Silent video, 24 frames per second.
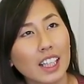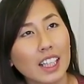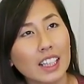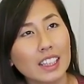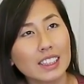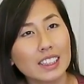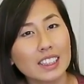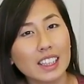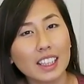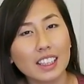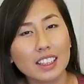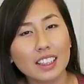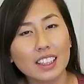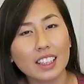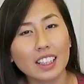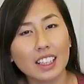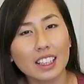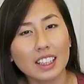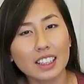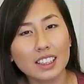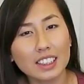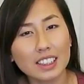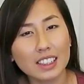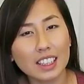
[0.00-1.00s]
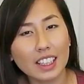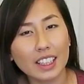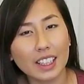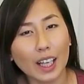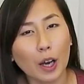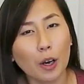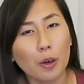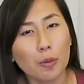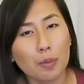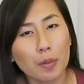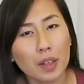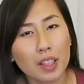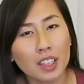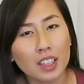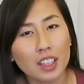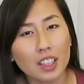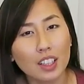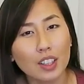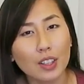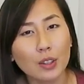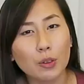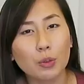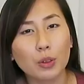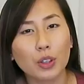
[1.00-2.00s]
It's like the inside out
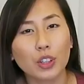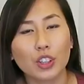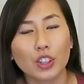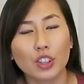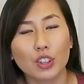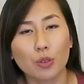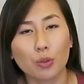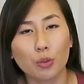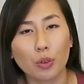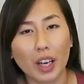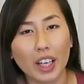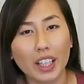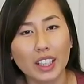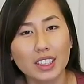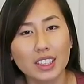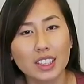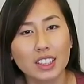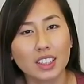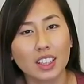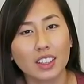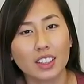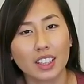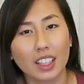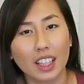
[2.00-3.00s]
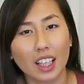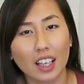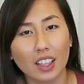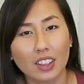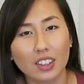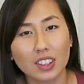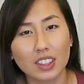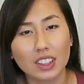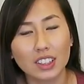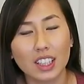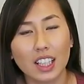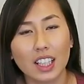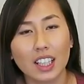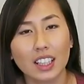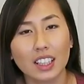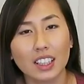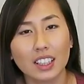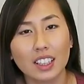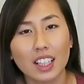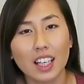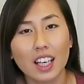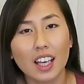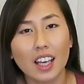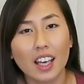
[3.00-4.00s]
method where the rice is on the
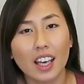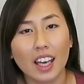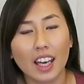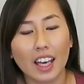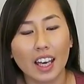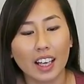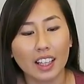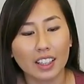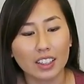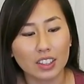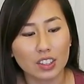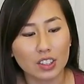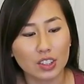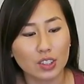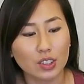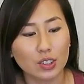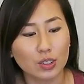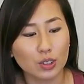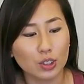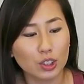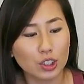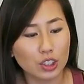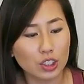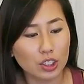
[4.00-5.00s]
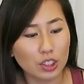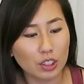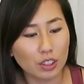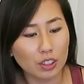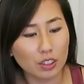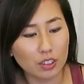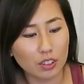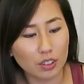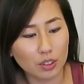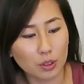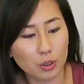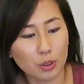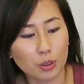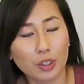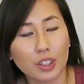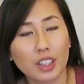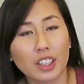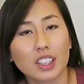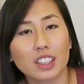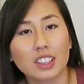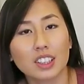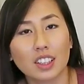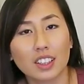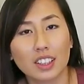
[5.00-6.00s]
outside and the
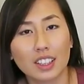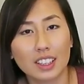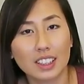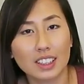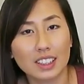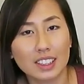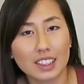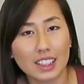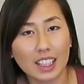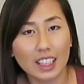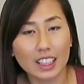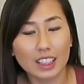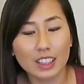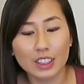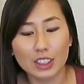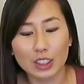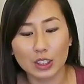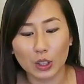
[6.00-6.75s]
nori is on the inside.